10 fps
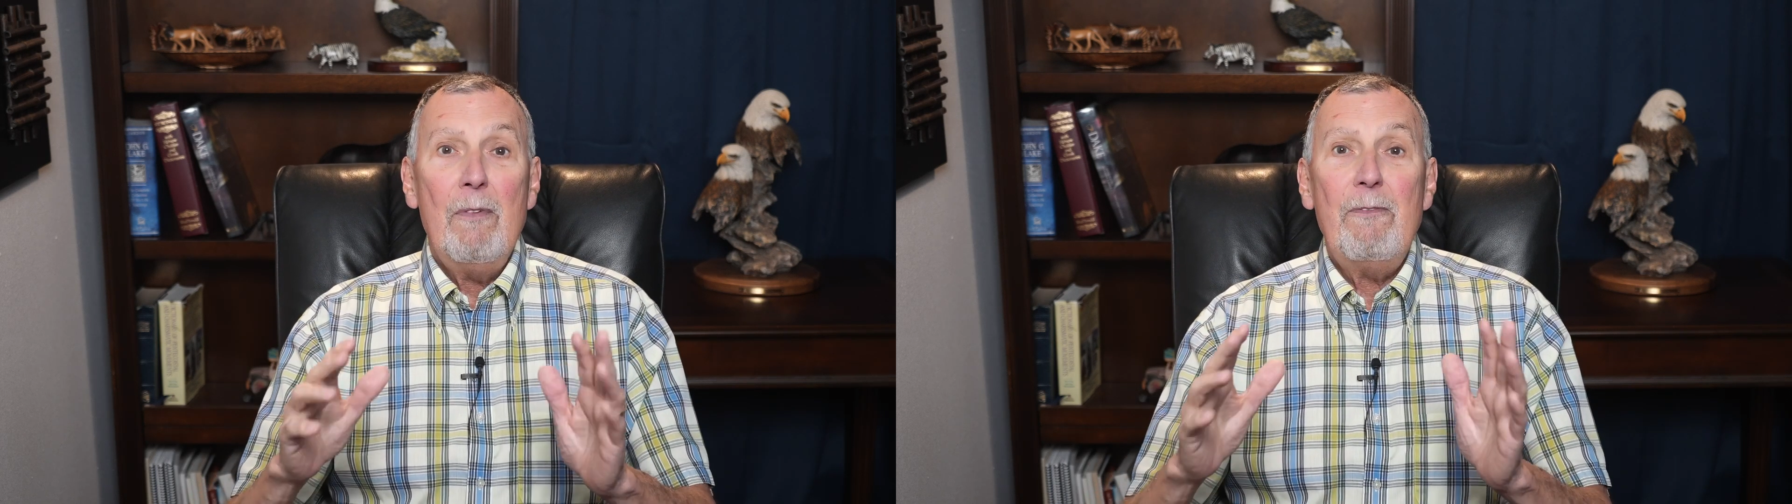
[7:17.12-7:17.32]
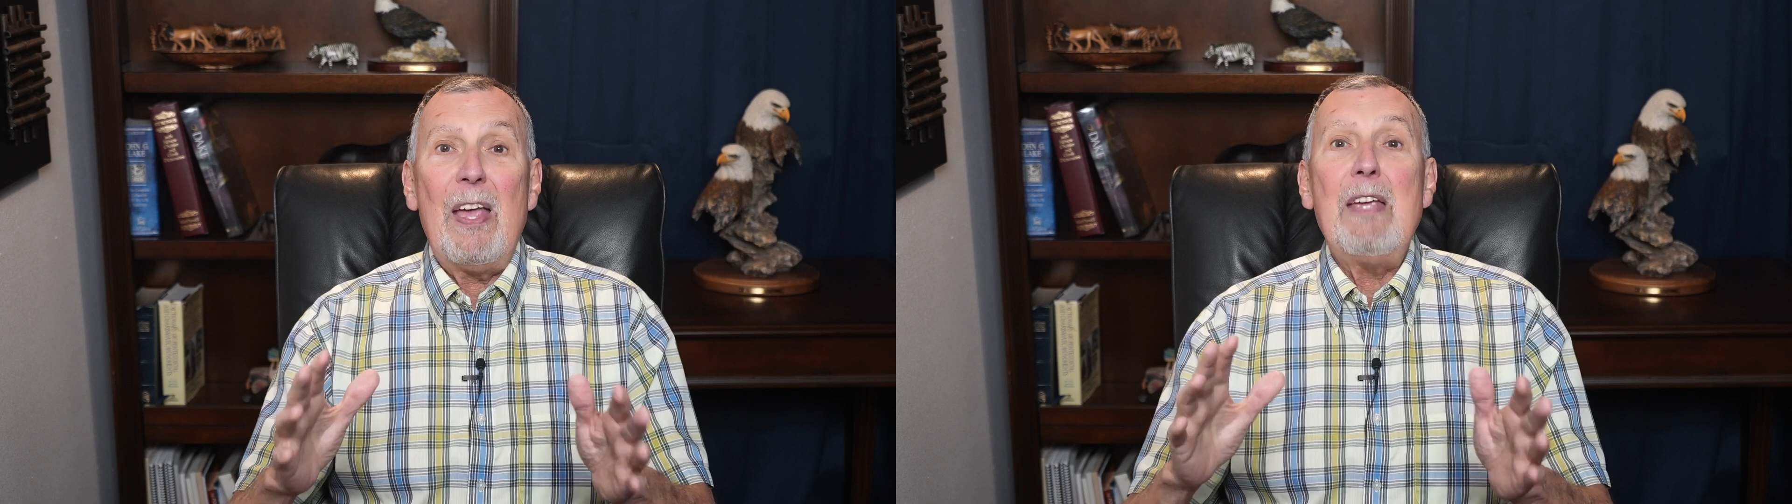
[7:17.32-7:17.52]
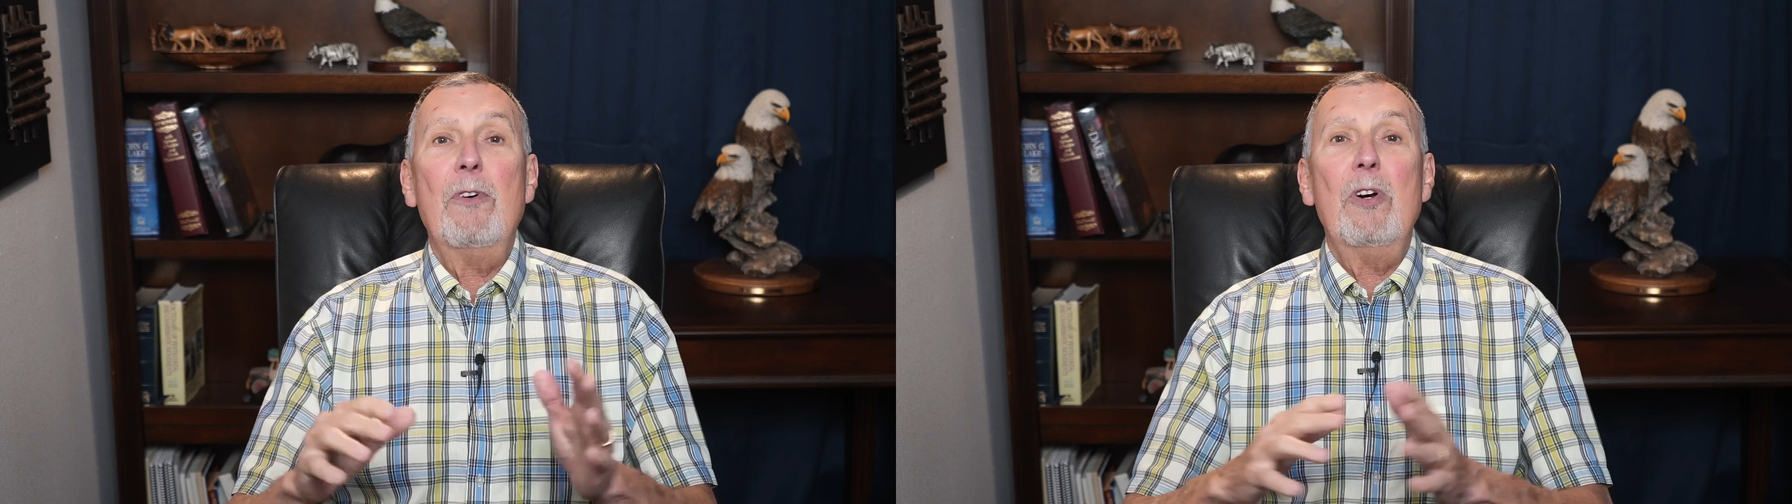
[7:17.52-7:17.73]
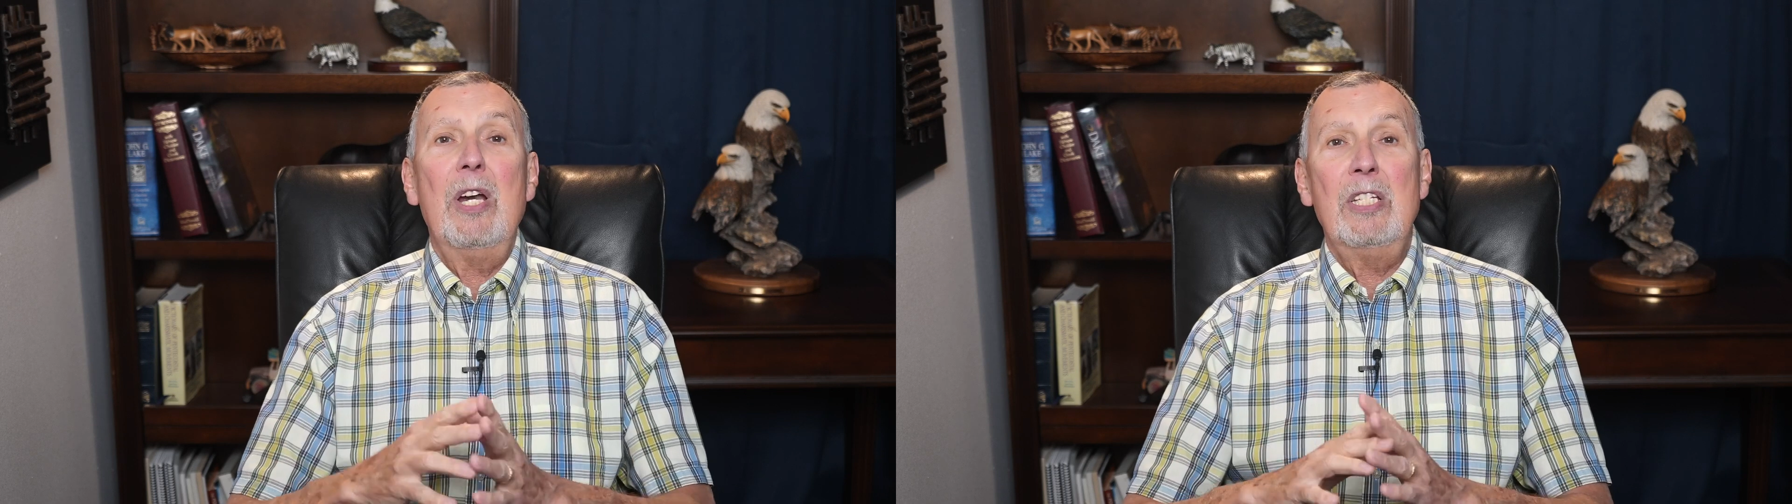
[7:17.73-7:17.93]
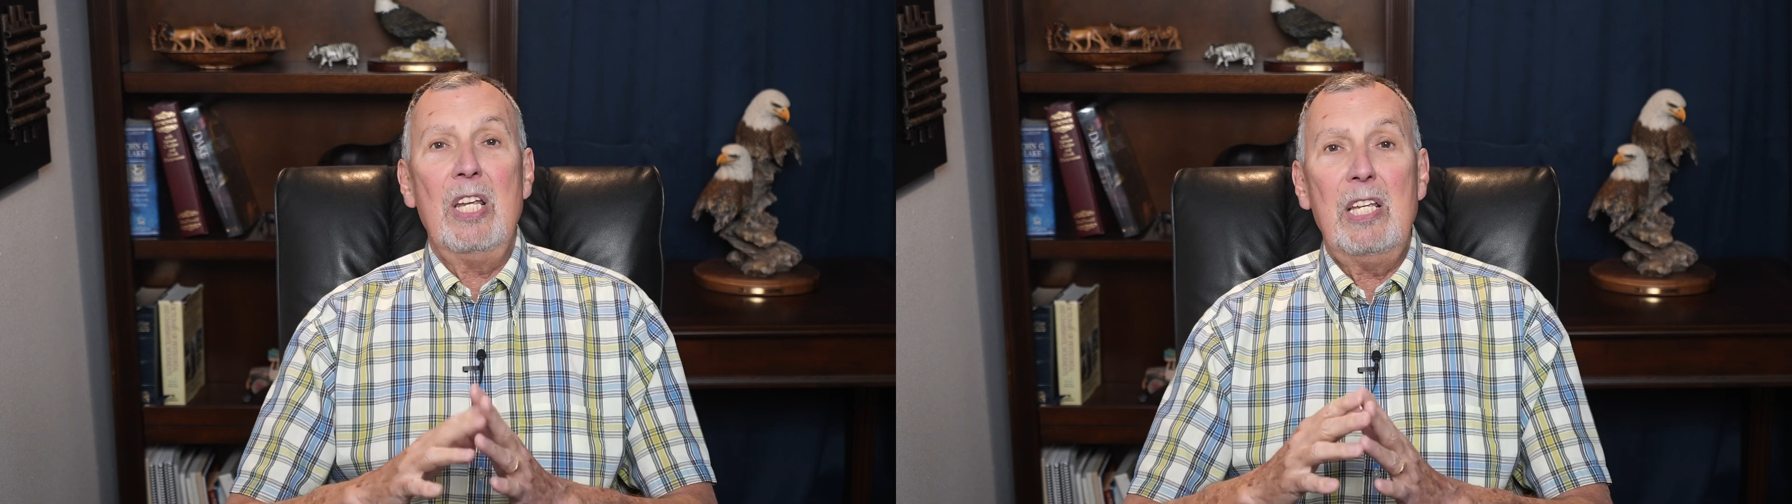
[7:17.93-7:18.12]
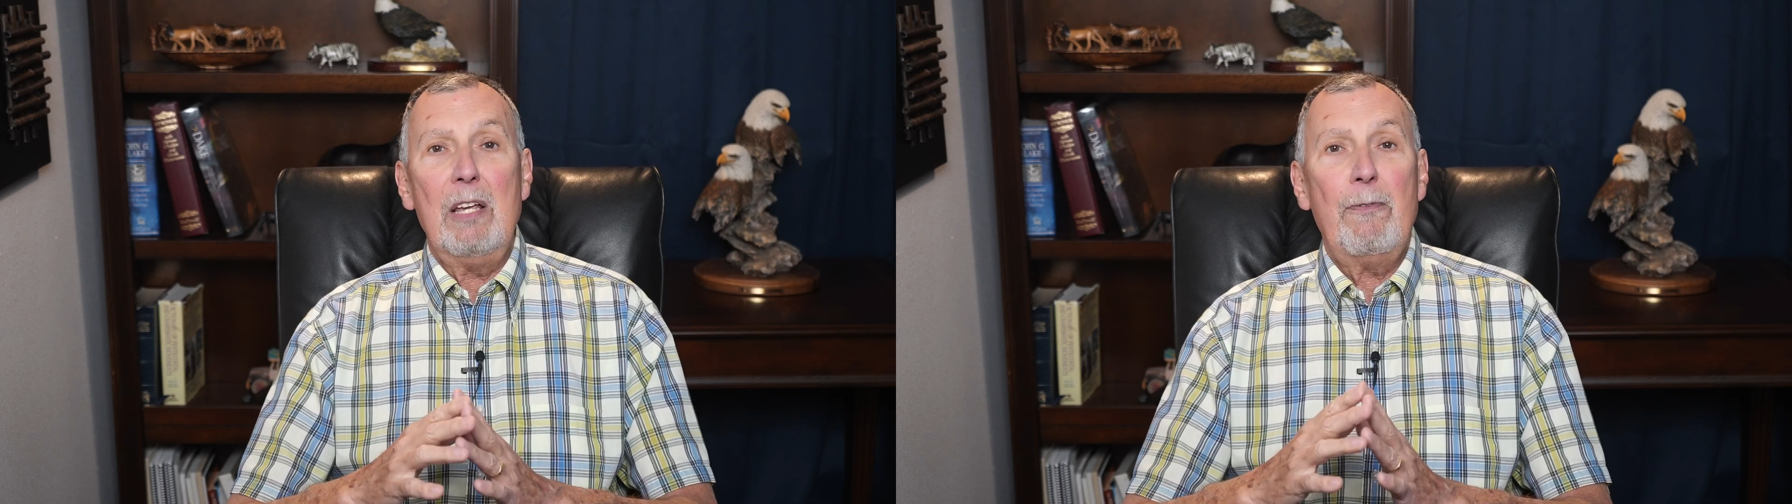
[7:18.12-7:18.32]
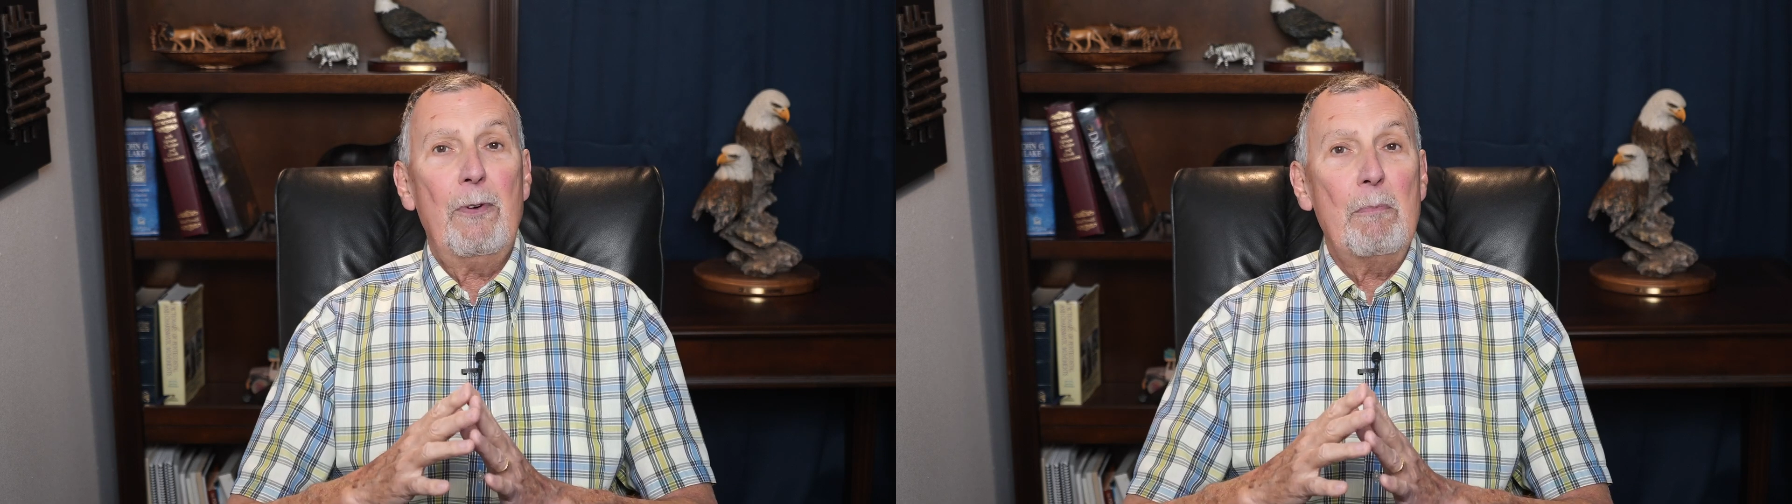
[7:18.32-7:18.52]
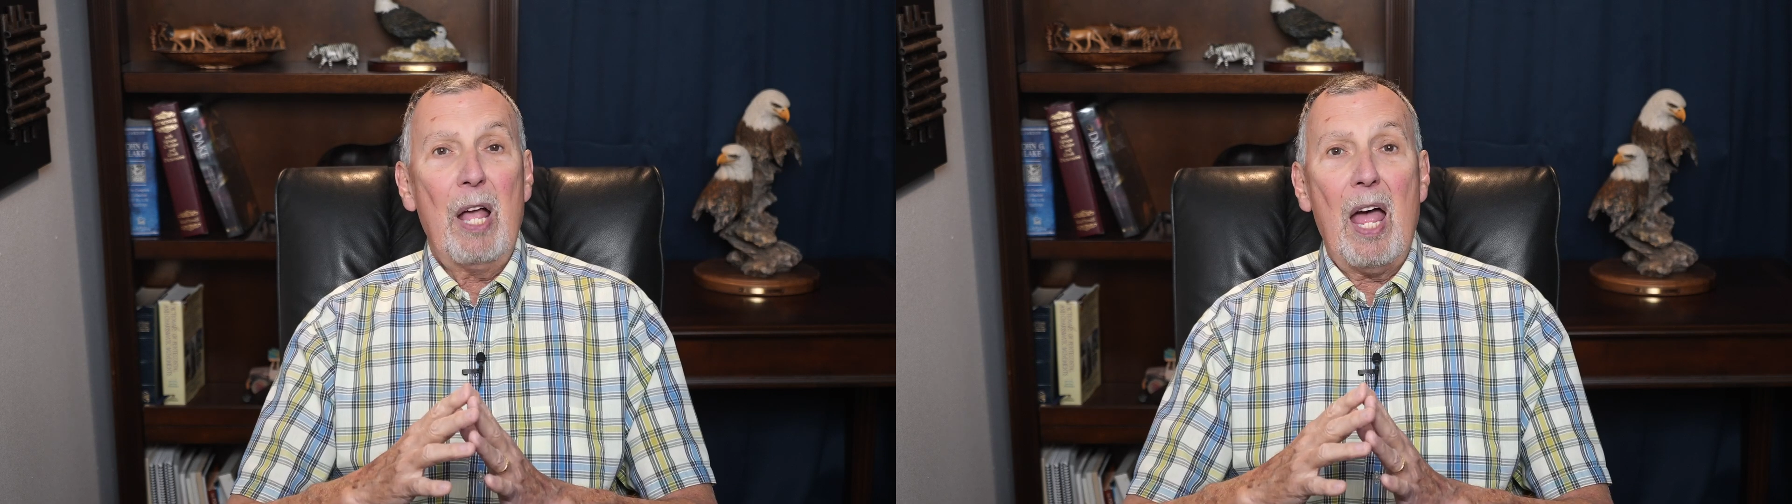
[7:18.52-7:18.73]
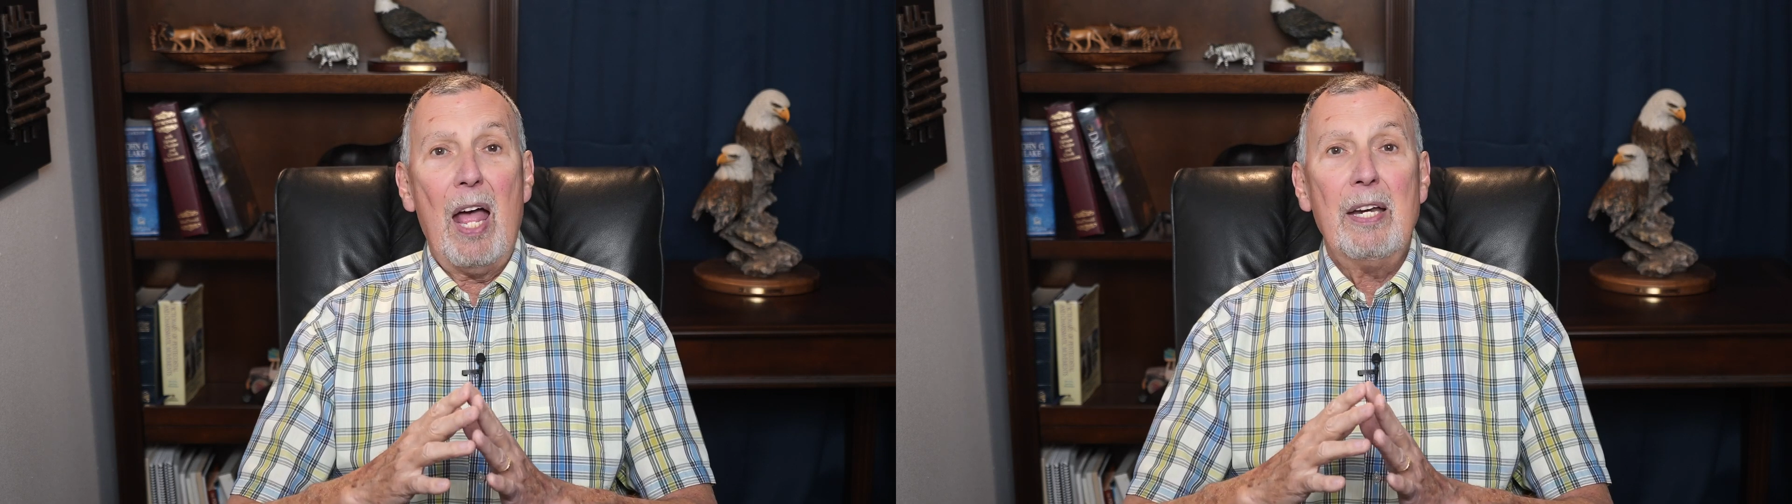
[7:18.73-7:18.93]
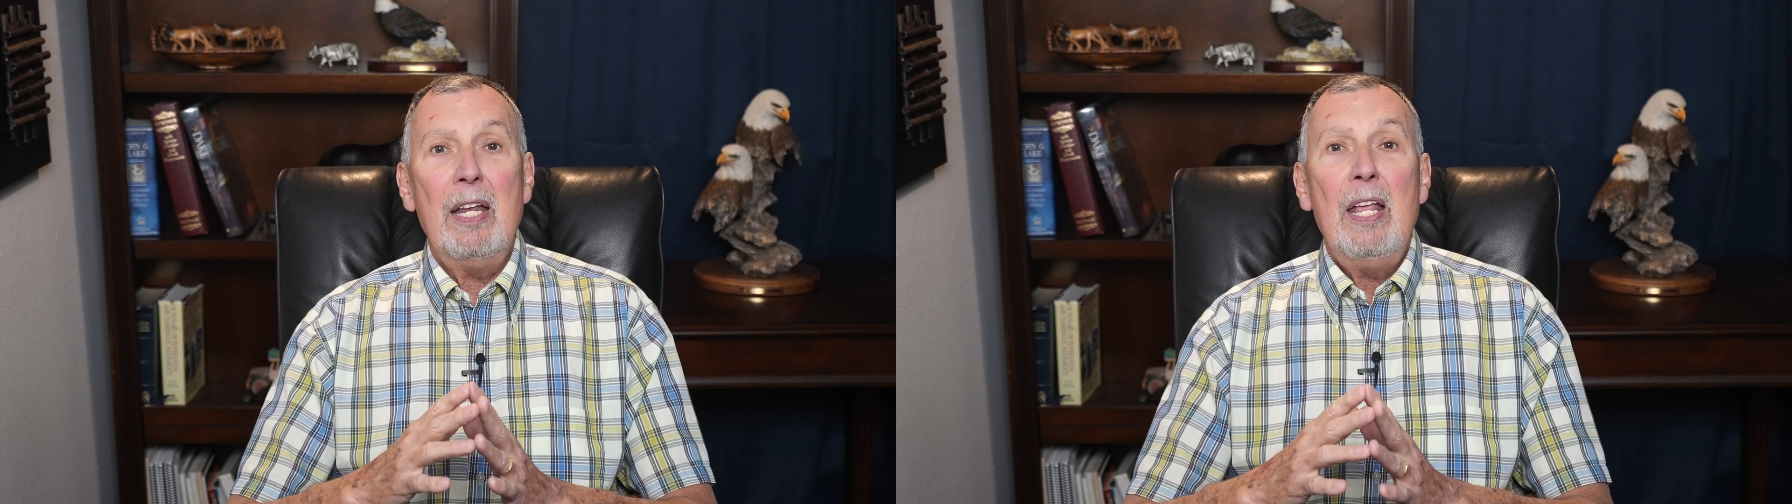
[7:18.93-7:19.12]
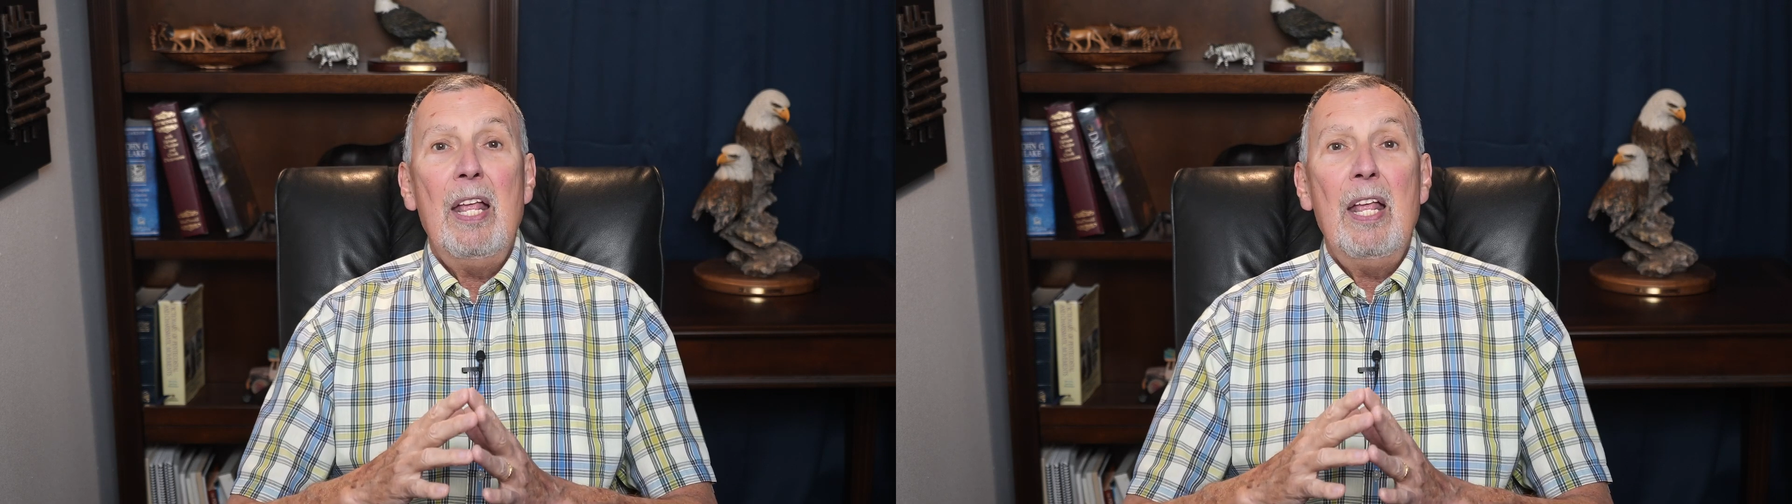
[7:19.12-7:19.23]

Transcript: Favor is a gift from God